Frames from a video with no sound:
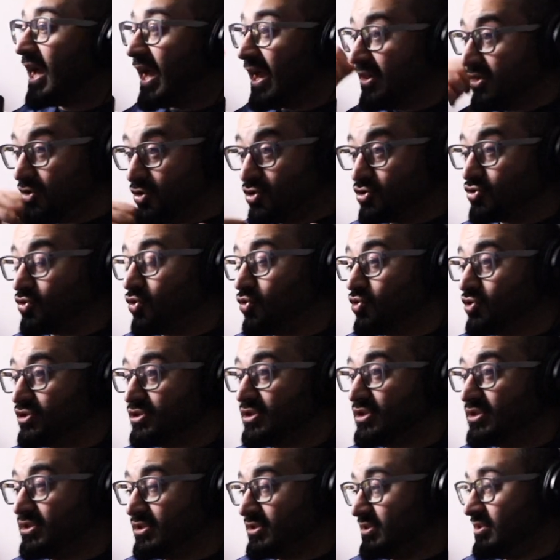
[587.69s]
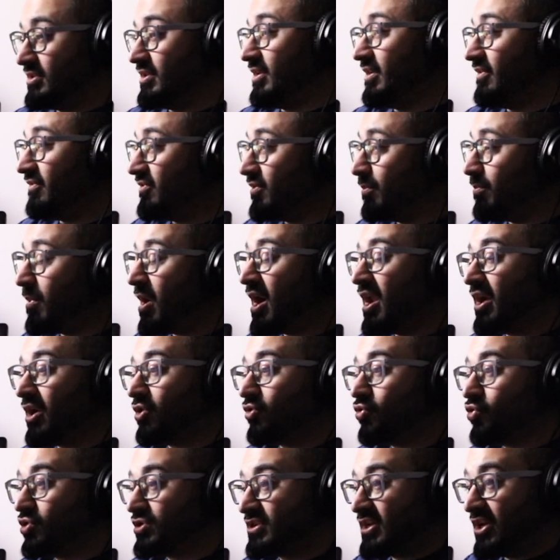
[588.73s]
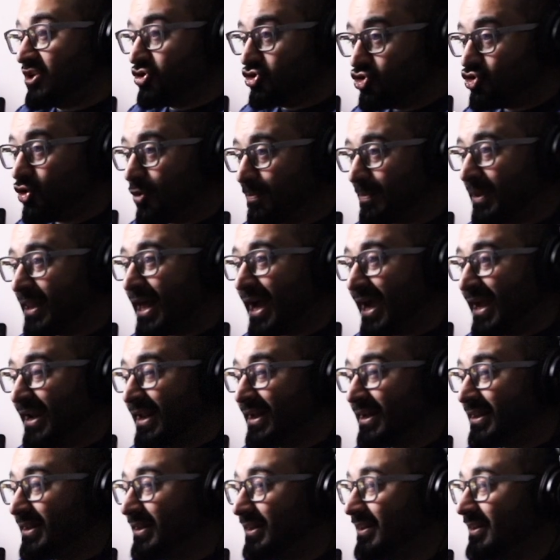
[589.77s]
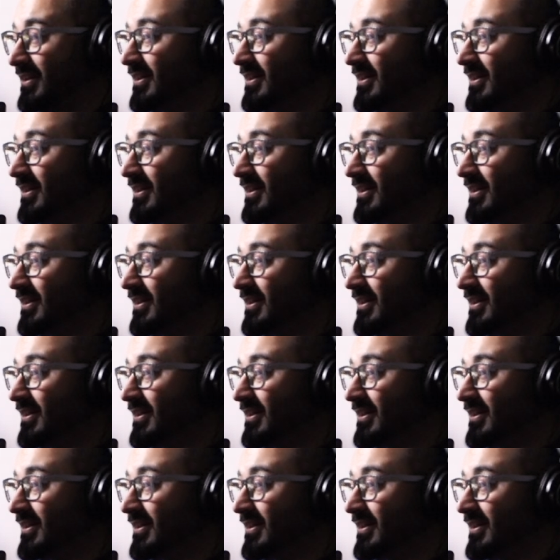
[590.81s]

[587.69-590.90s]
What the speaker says: And those courses, if you bought a course and you applied it,